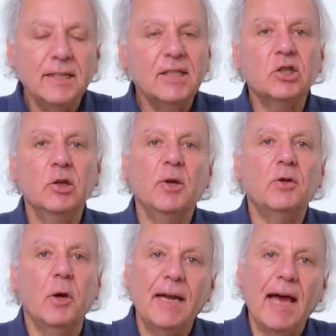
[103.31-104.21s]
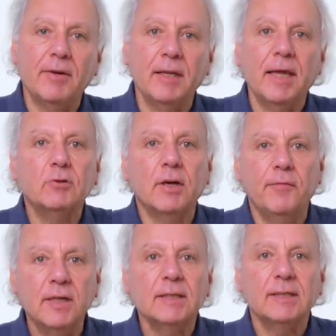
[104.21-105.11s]
Let's assume you don't have an electric
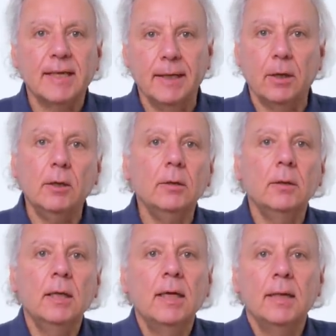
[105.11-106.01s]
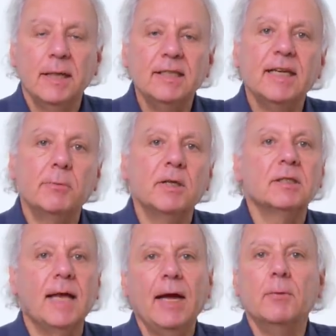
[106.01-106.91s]
fish skinner. Let's see what
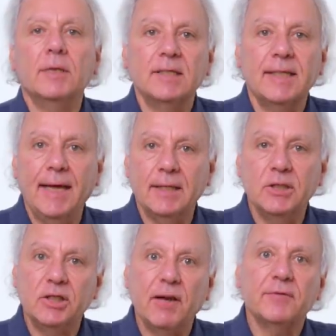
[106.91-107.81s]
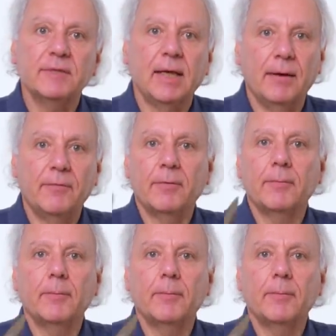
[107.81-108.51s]
it's like with a standard chef's knife.